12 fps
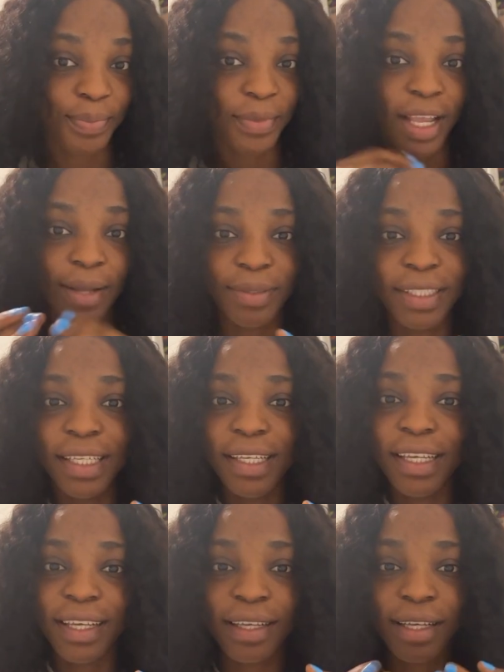I'm still
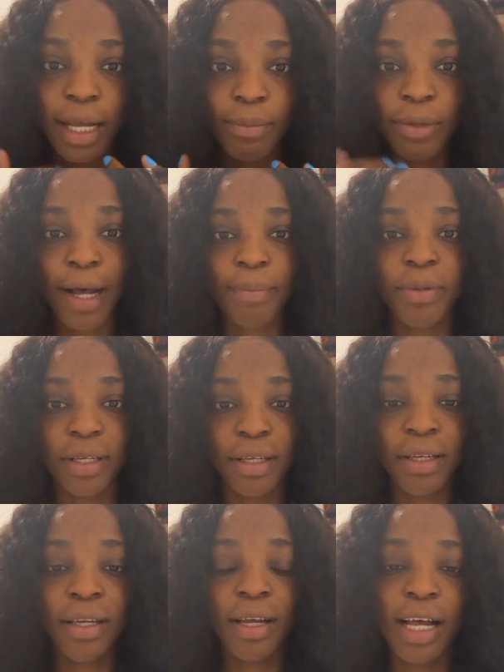here. I'm happy.
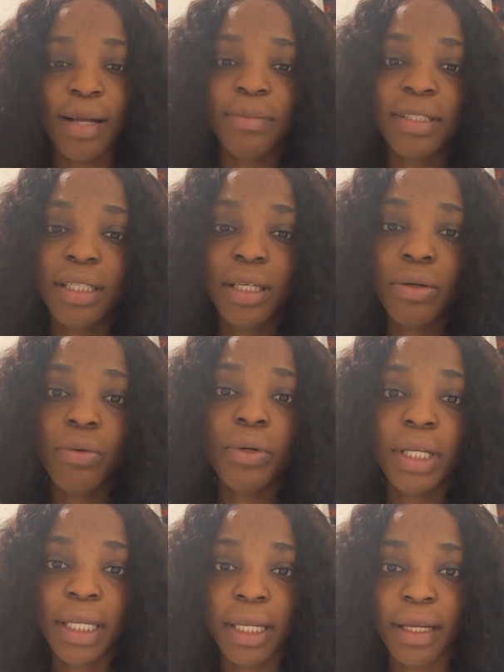I'm still
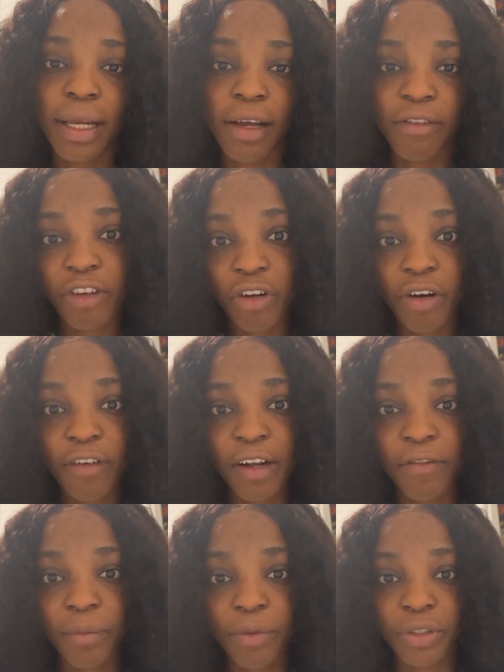okay. I've recovered
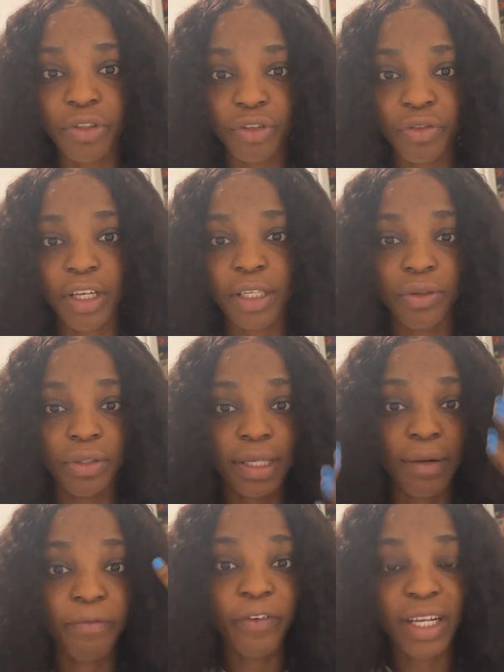from all the stress because
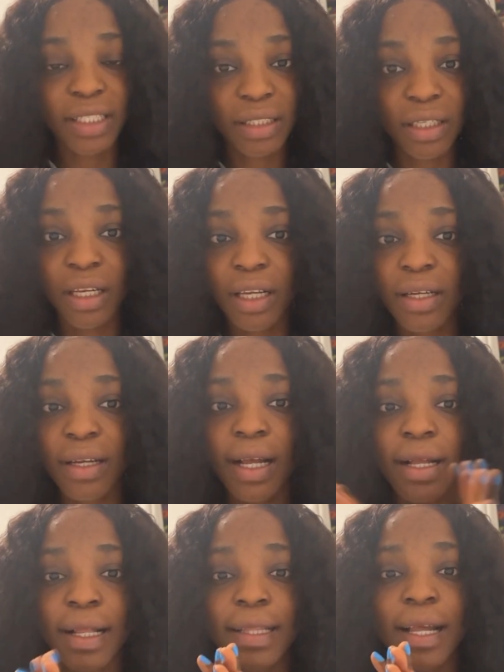I'm resting.
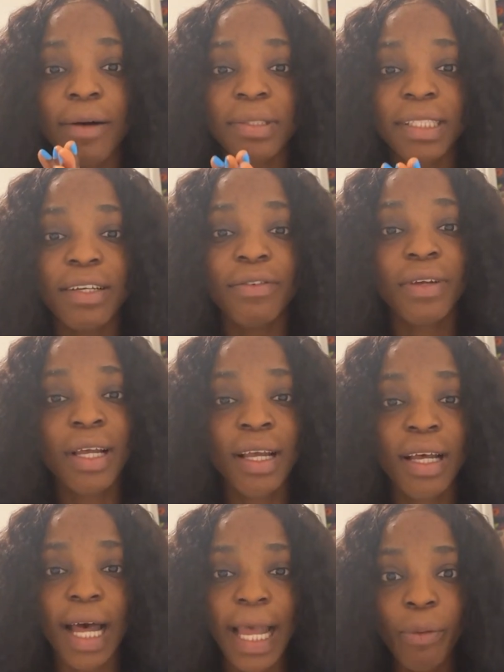Now,
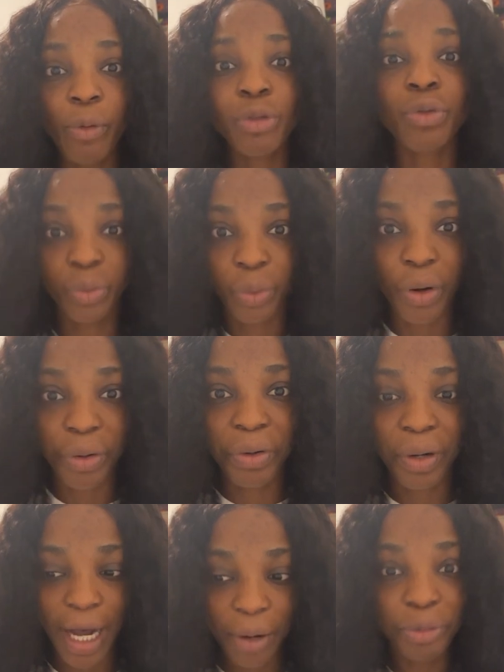I want to
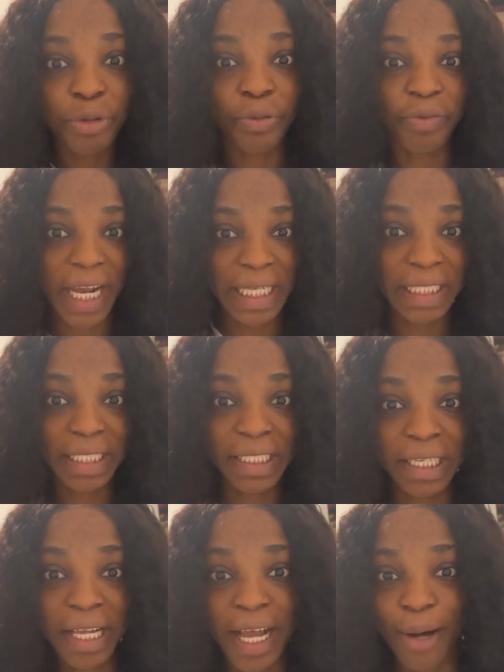work. I want to write.
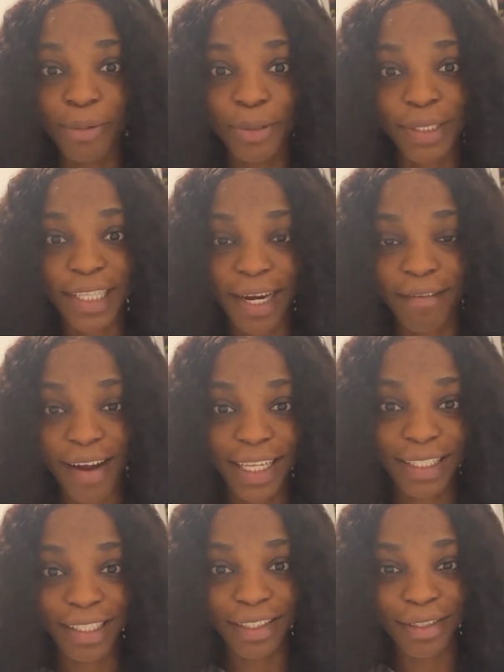I want to start
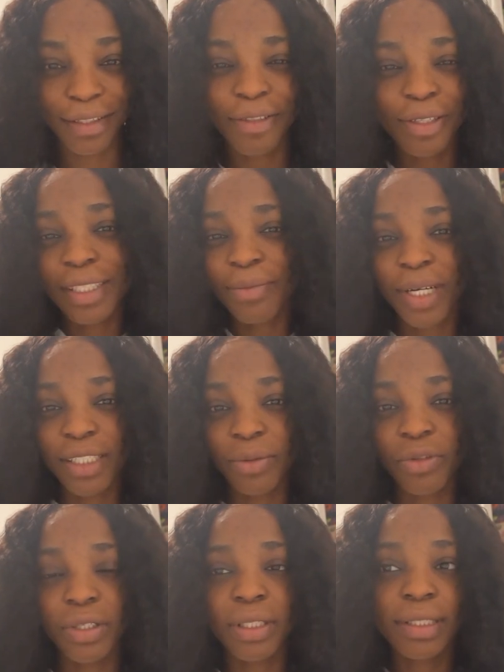writing. Just imagine,
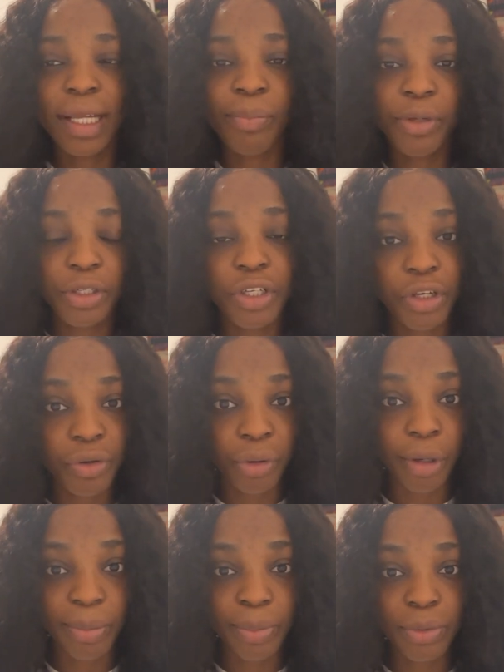because they're building you
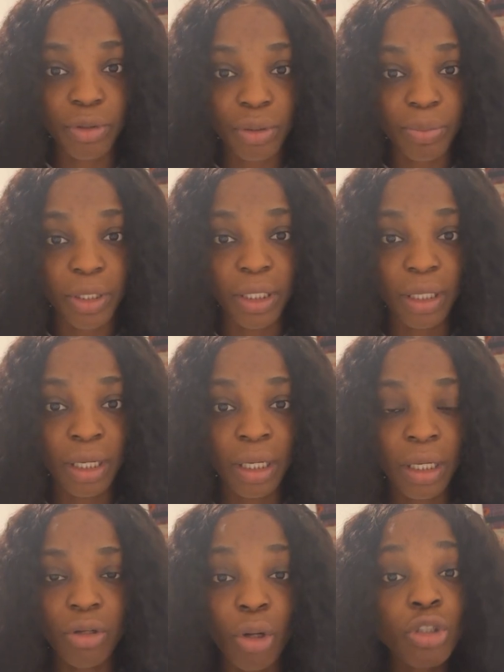up to be,
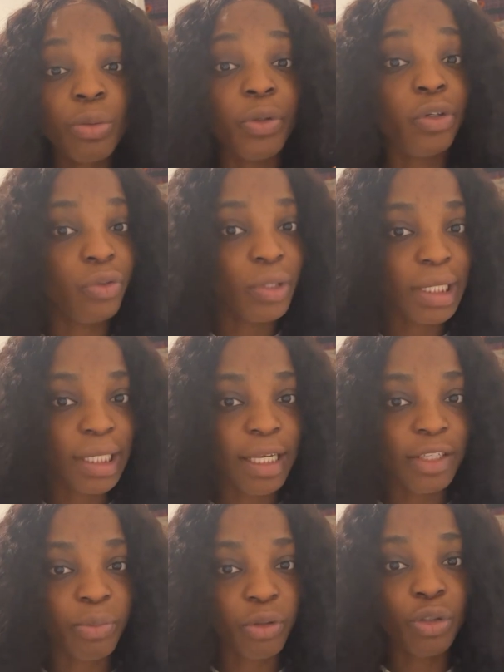not to be
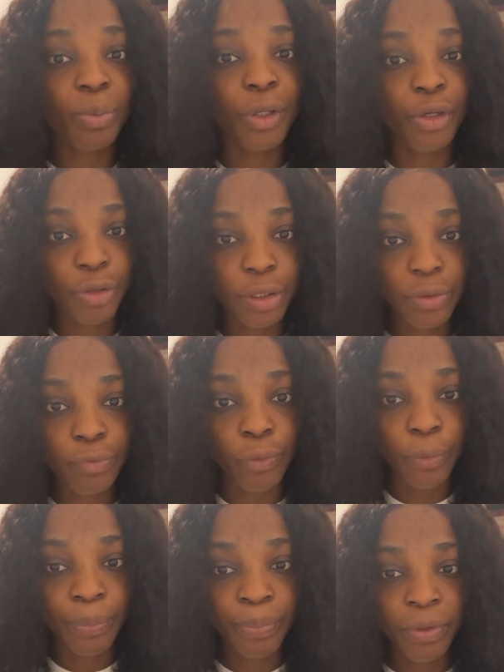useless, but to be useful.
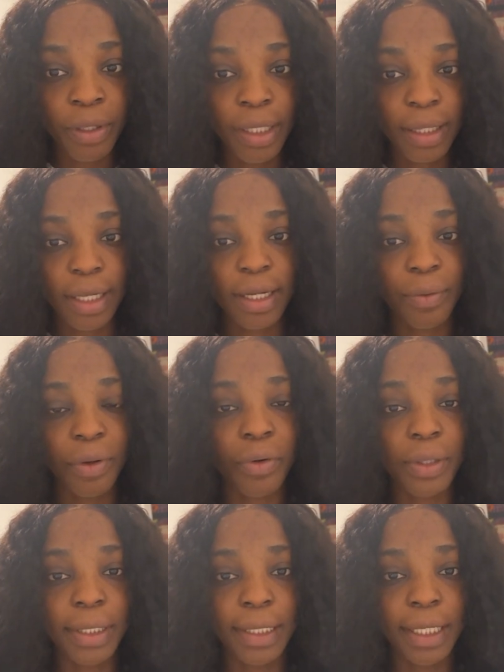Now that we're on
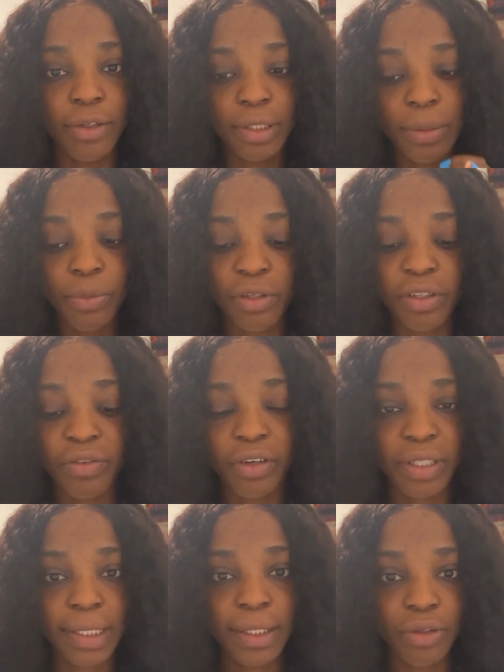holiday, you see most of us
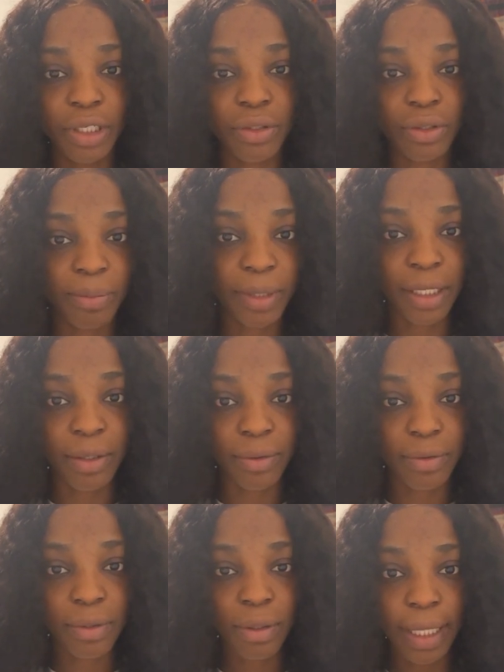still doing something
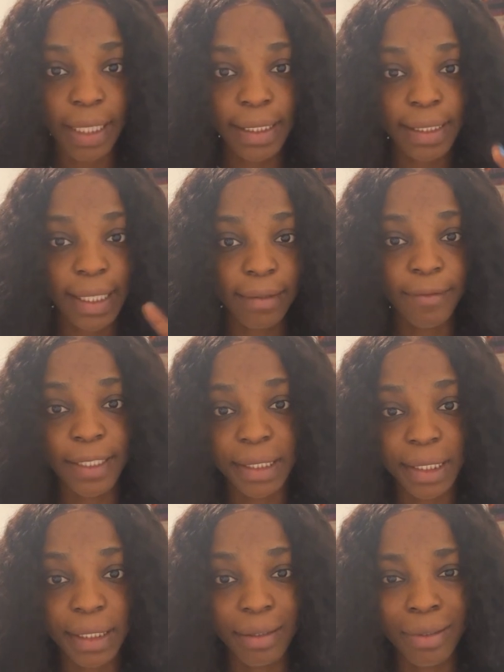else, like either
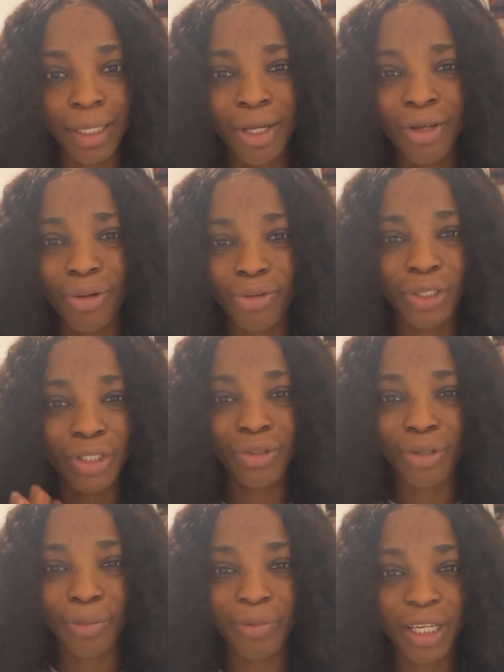reading, doing
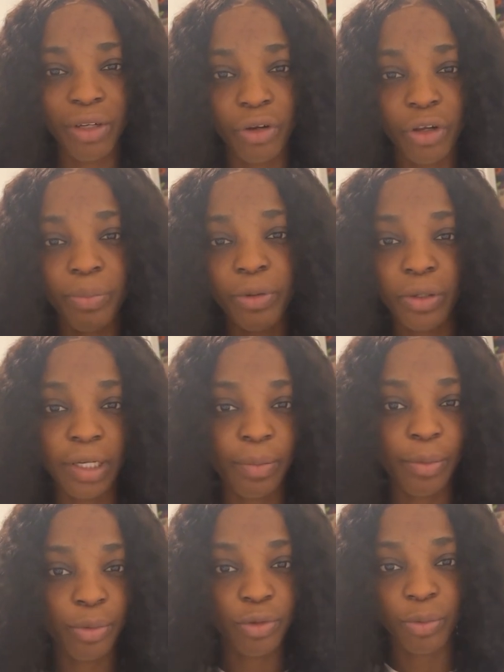something, or helping other
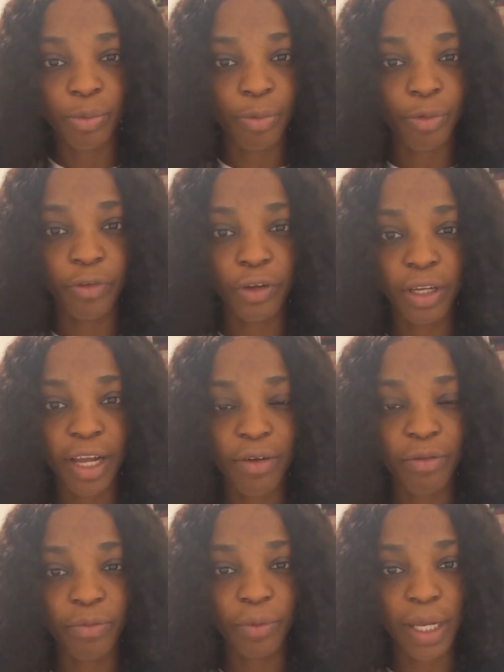people to fulfill
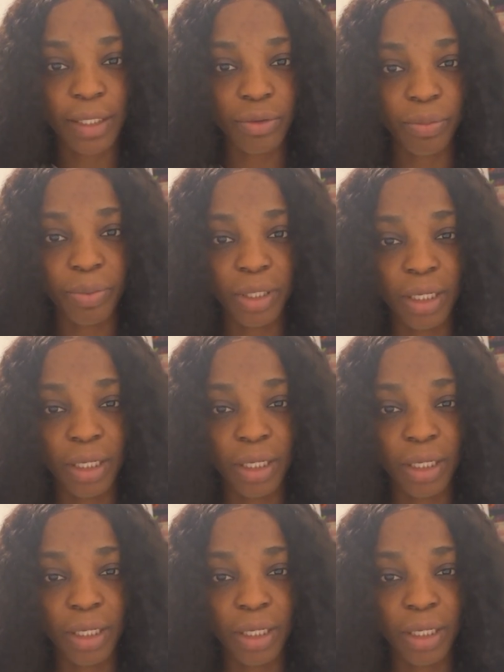their SOP.